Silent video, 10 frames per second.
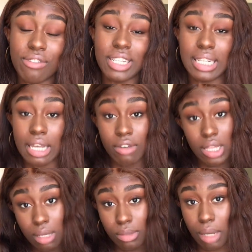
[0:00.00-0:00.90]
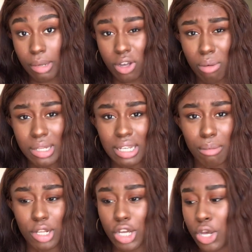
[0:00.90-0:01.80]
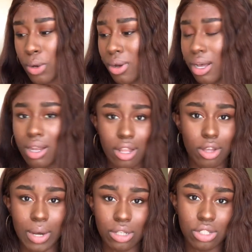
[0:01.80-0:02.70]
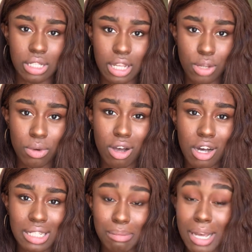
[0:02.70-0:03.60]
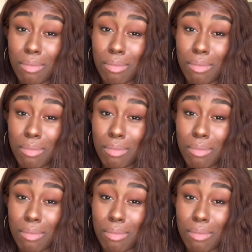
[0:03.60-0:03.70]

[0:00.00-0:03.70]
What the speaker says: If you did, give it a thumbs up and comment down below another question that you want to ask me.